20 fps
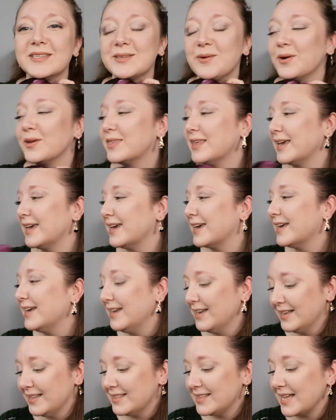So I think
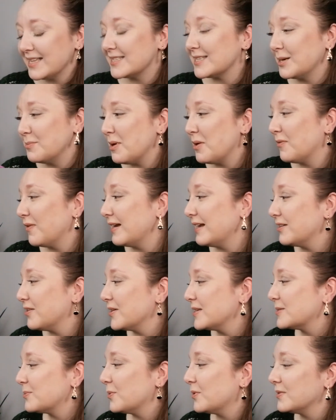that's going to be a really
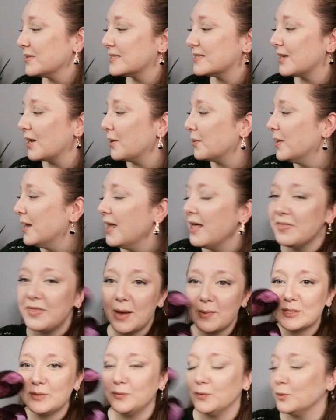nice one. So
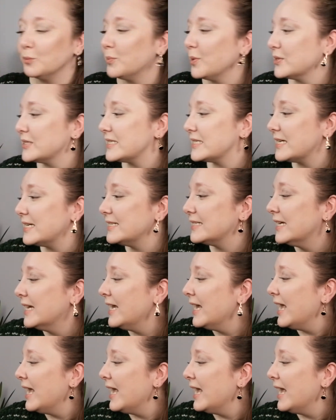that was full bodied.